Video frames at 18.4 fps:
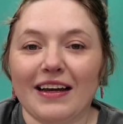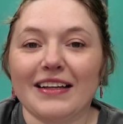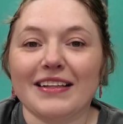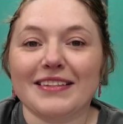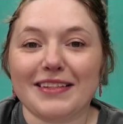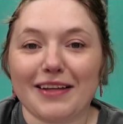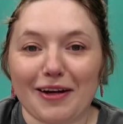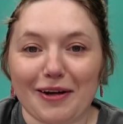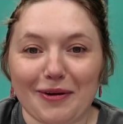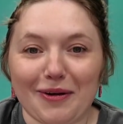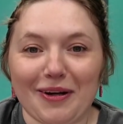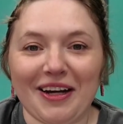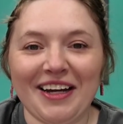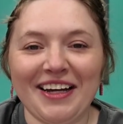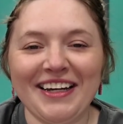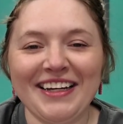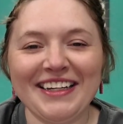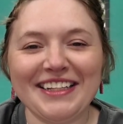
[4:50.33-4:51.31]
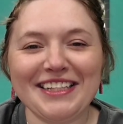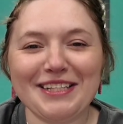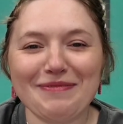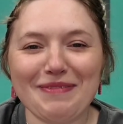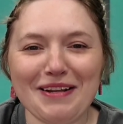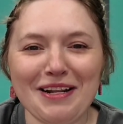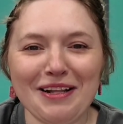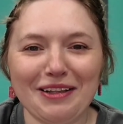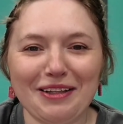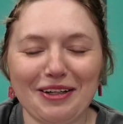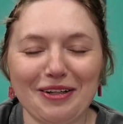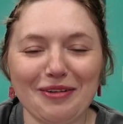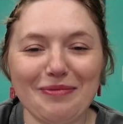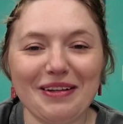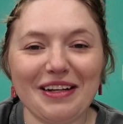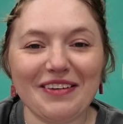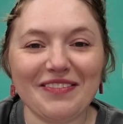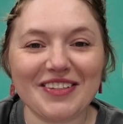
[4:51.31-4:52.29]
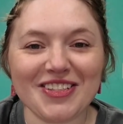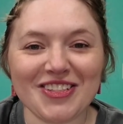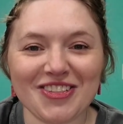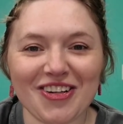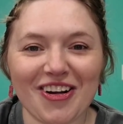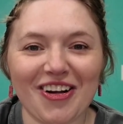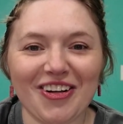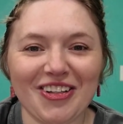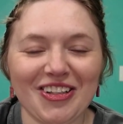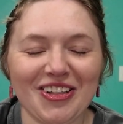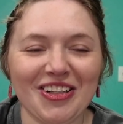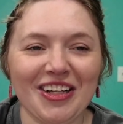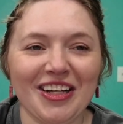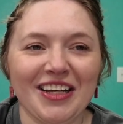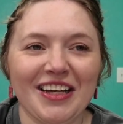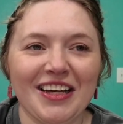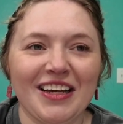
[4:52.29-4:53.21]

So it's been a little bit of a struggle